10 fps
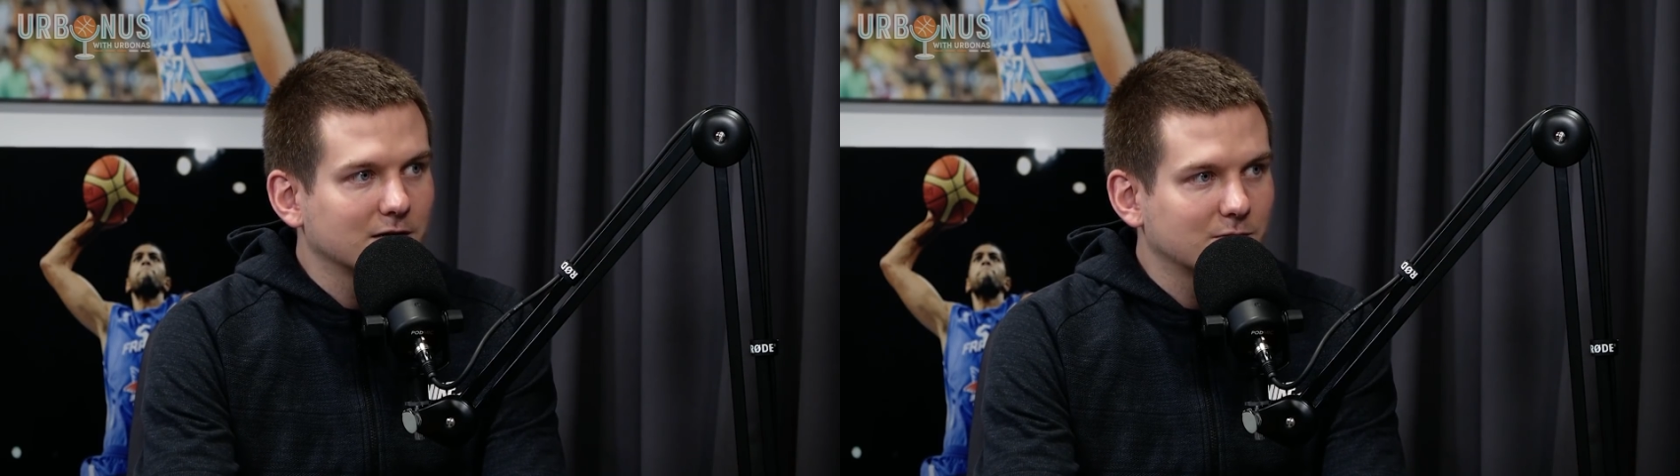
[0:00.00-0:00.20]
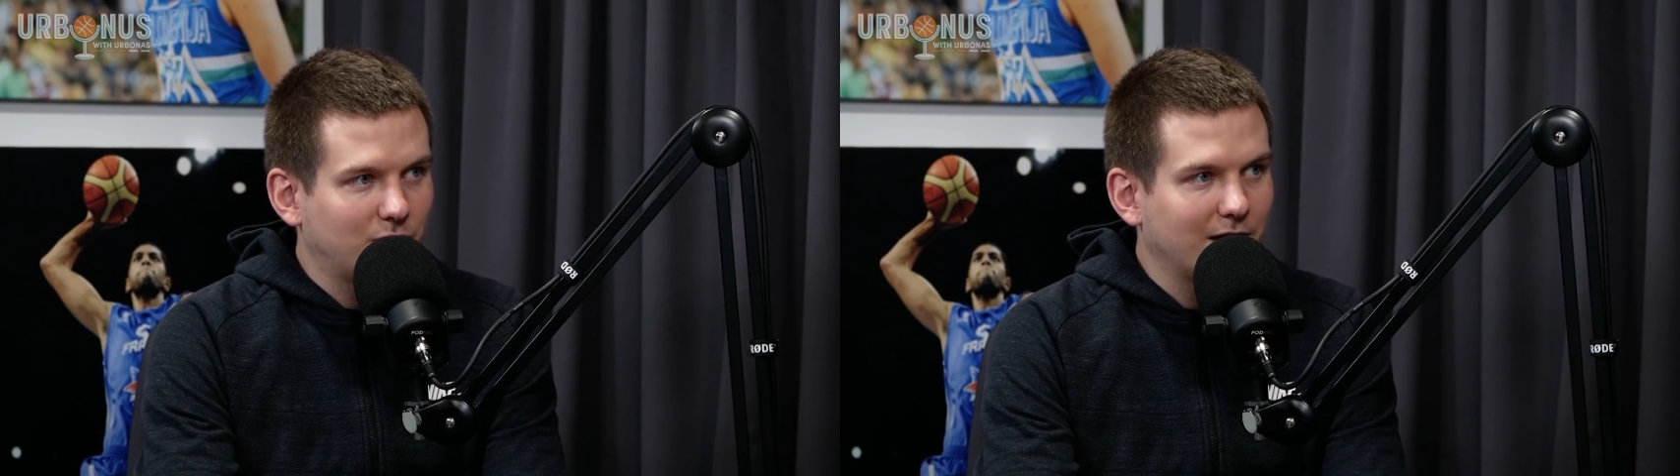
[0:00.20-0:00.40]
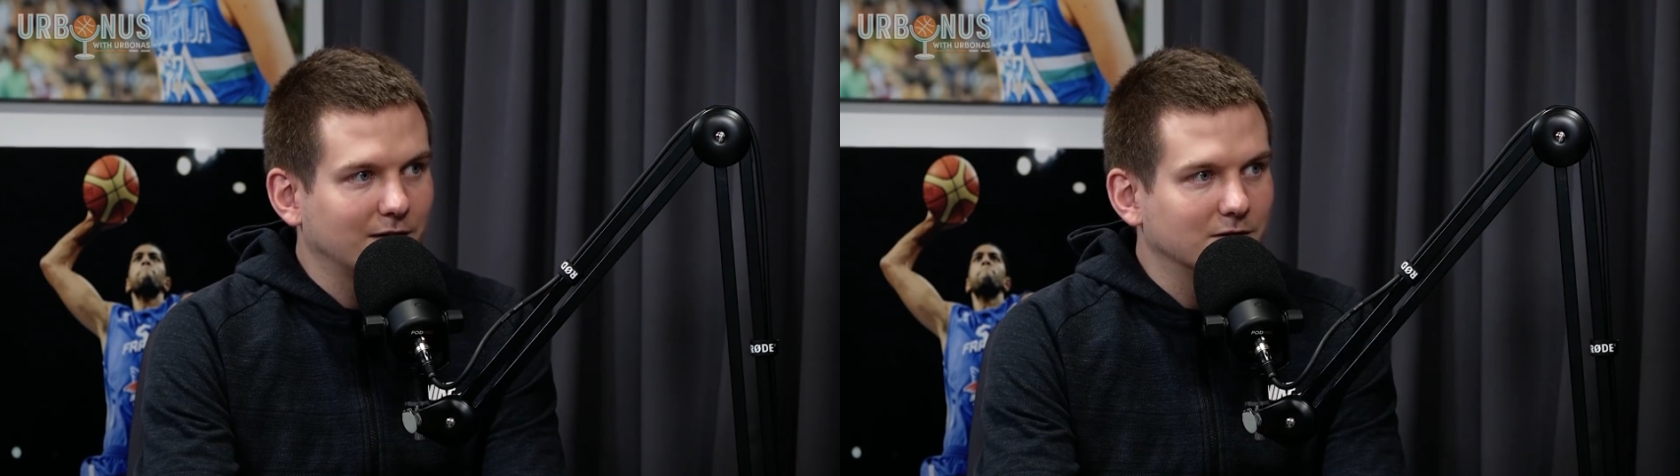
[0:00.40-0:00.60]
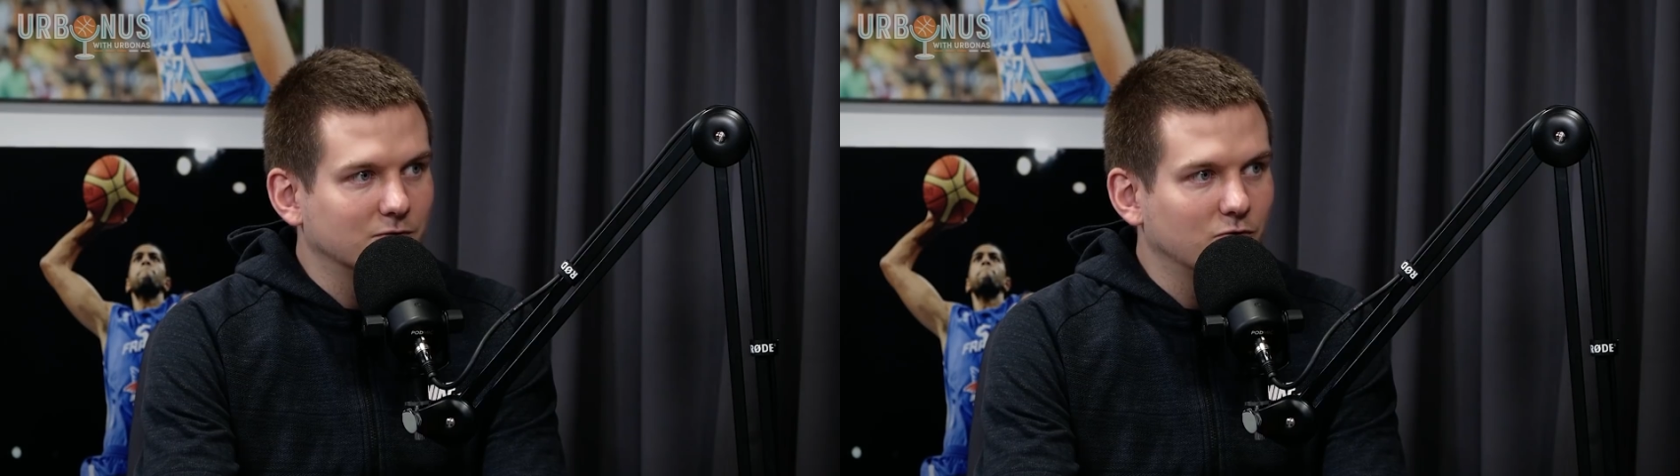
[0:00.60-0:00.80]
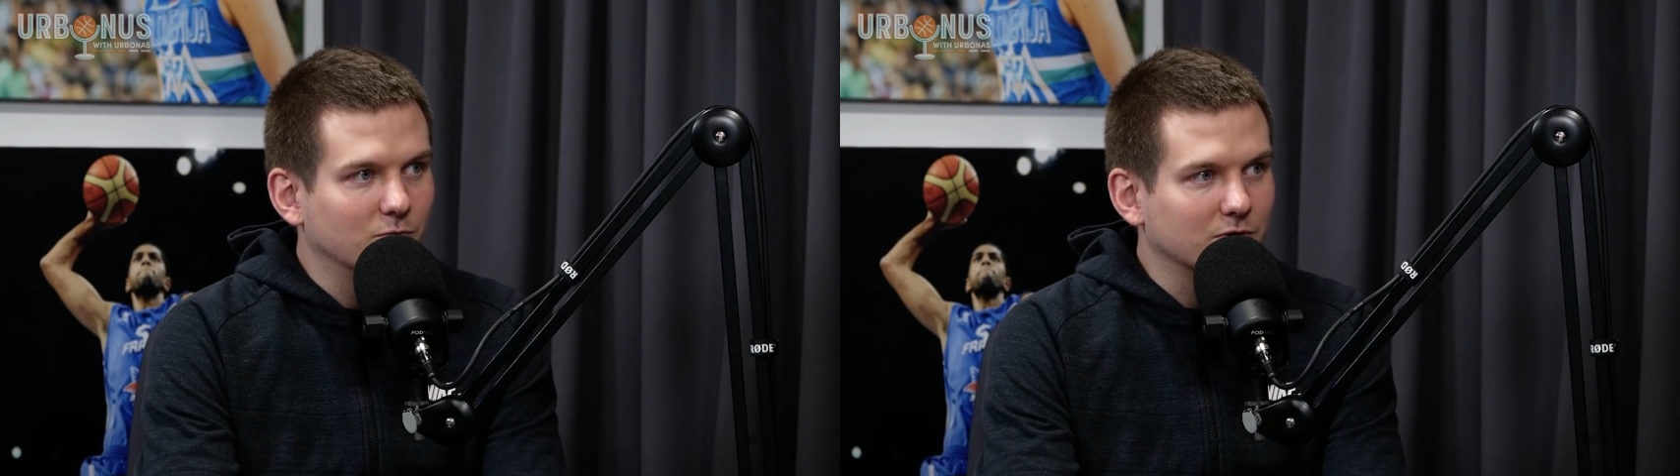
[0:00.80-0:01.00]
spreading
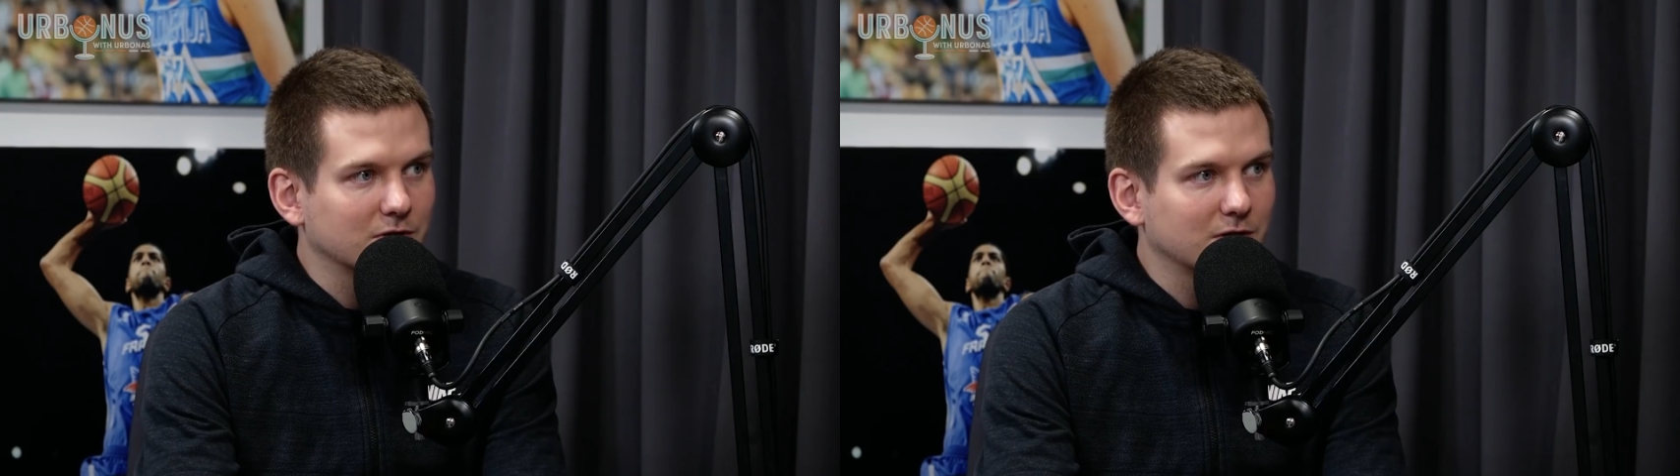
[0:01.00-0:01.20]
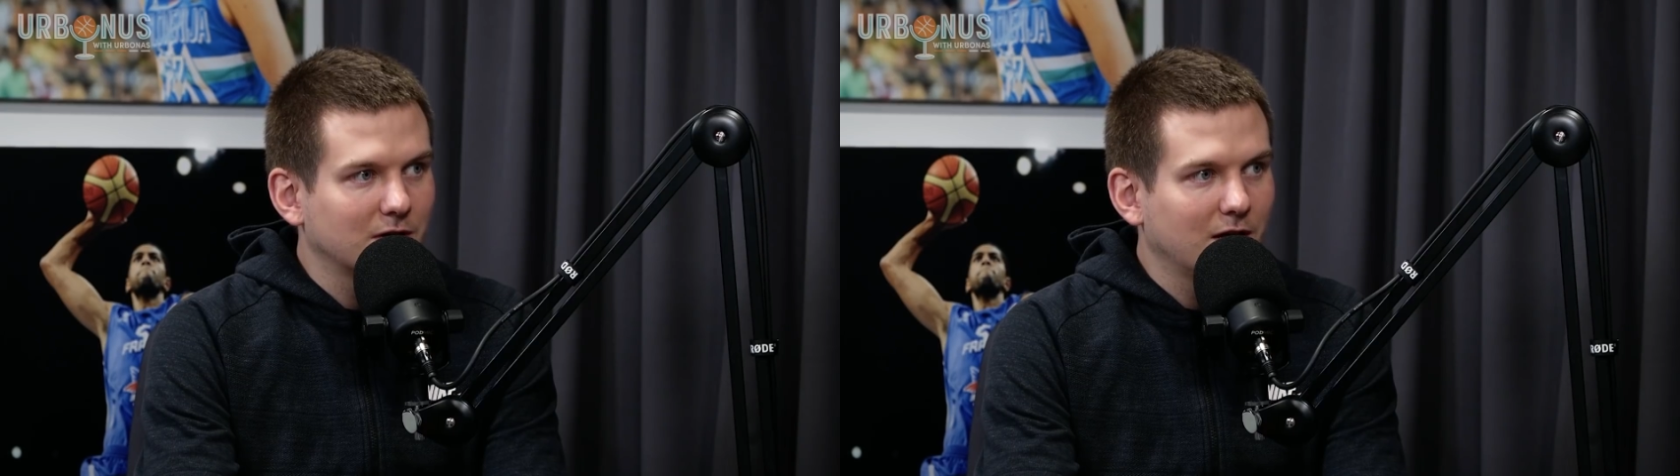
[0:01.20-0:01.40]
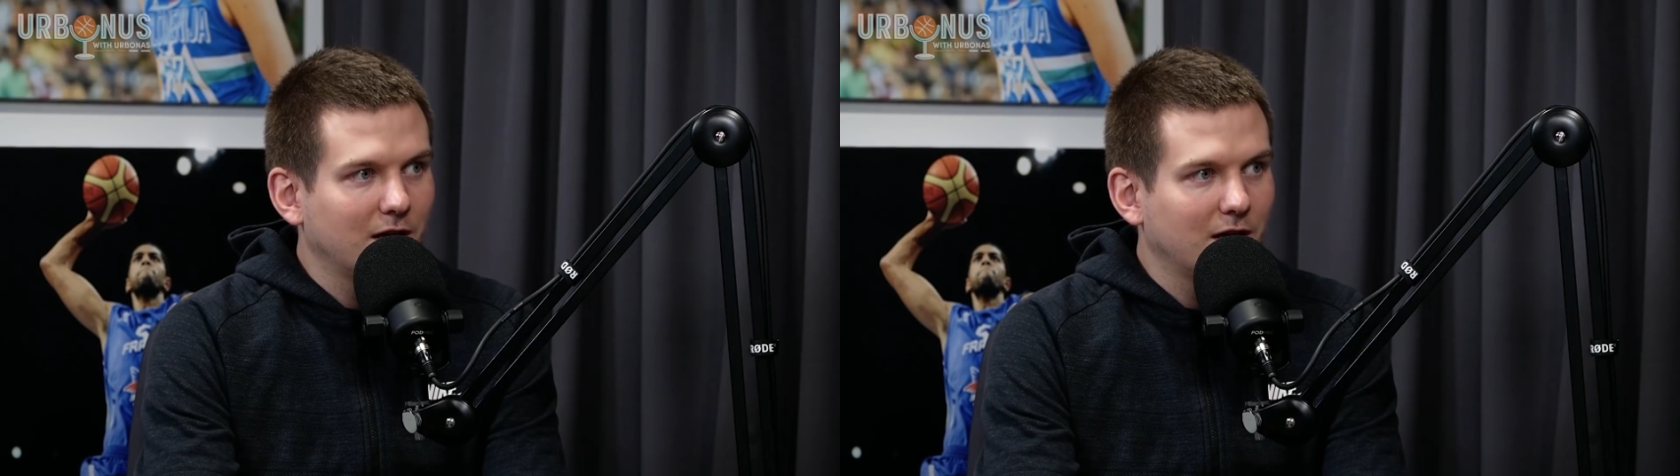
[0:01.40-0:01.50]
these rumors.